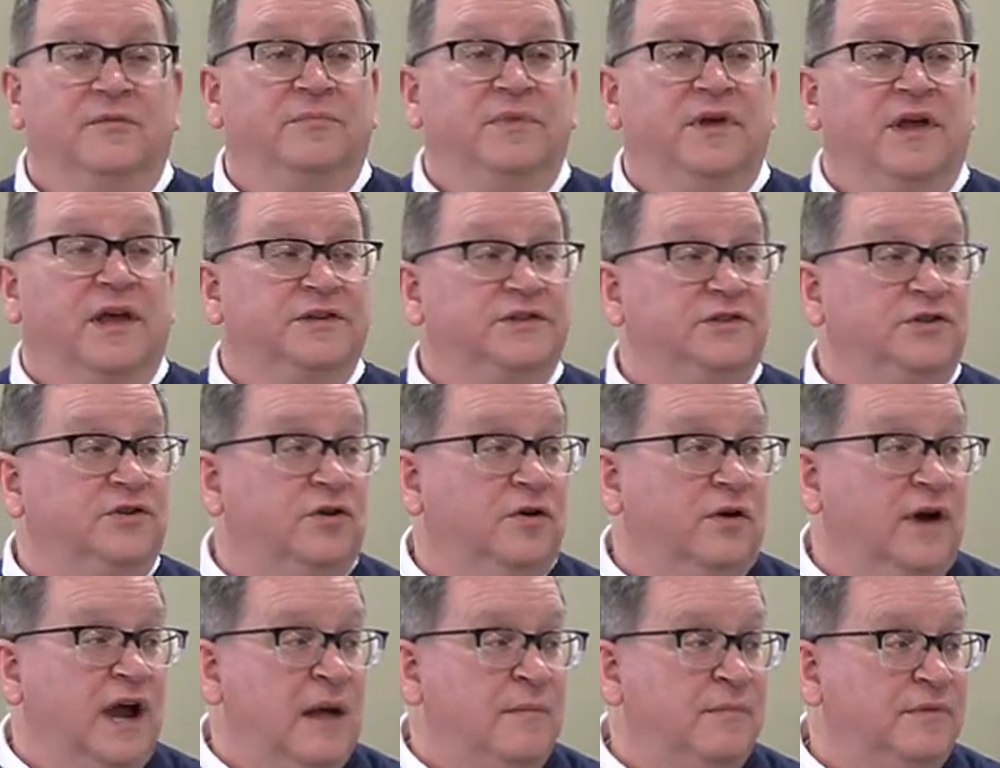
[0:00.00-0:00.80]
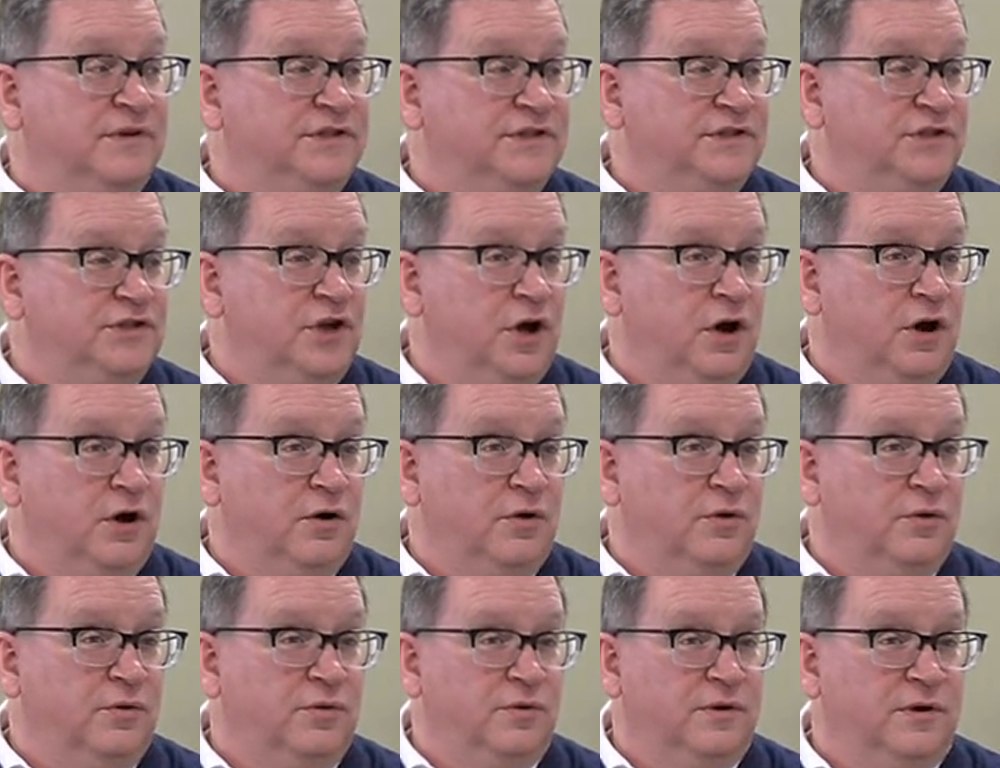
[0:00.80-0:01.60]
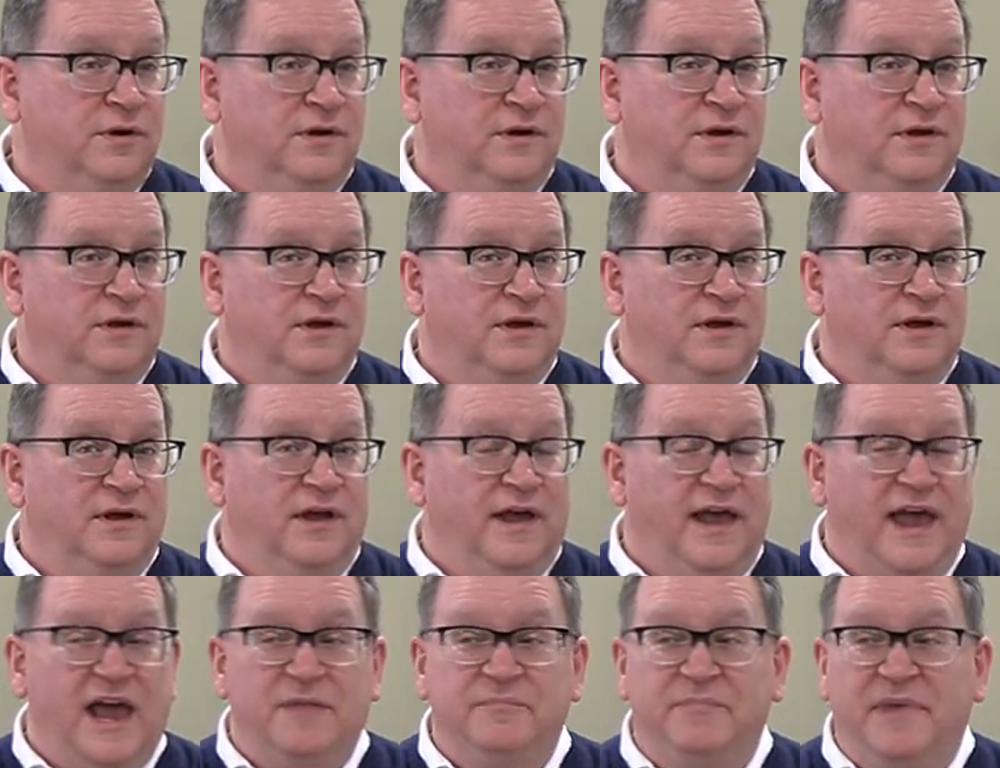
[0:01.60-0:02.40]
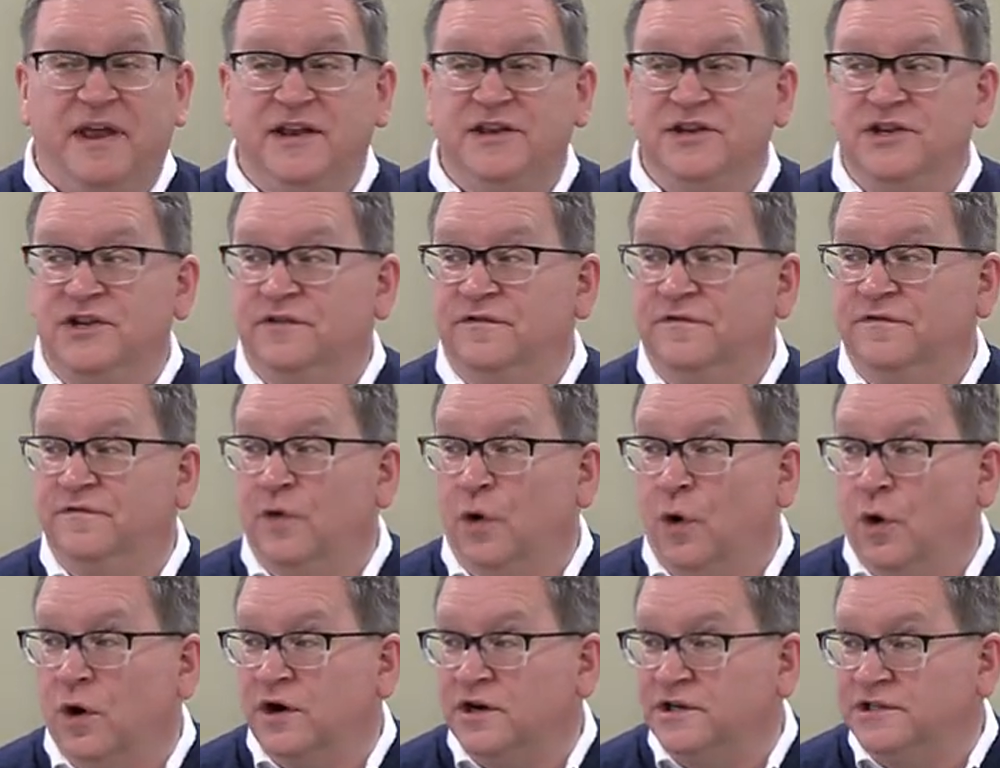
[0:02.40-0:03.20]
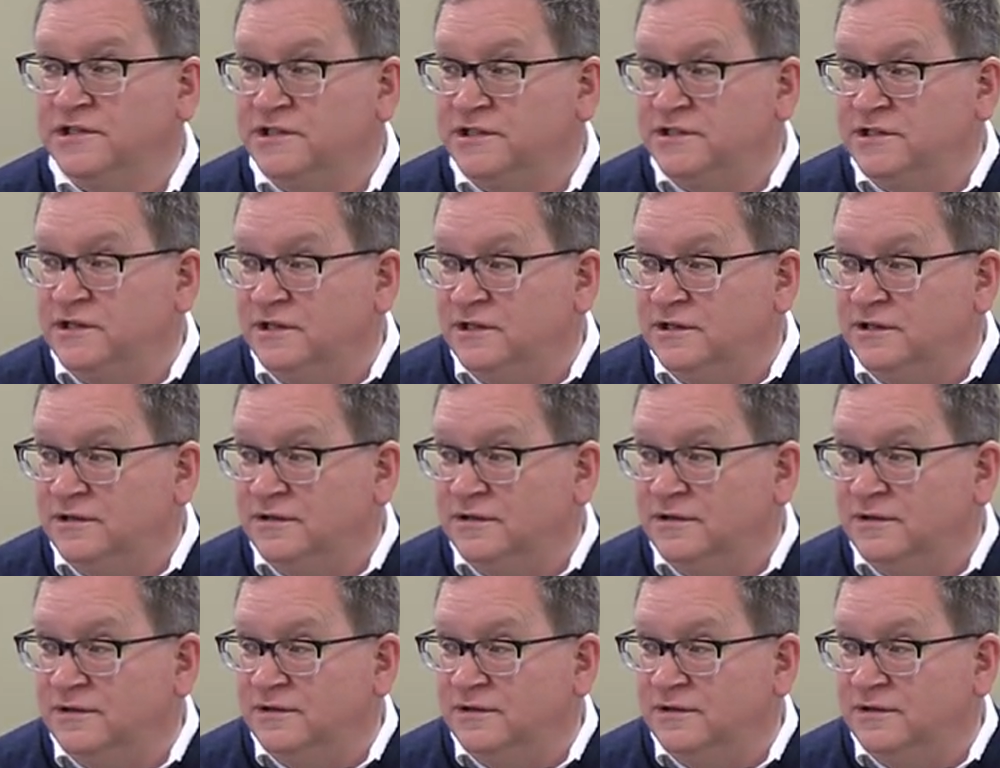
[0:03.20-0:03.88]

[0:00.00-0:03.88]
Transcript: Because Grandma Stowe had been divorced.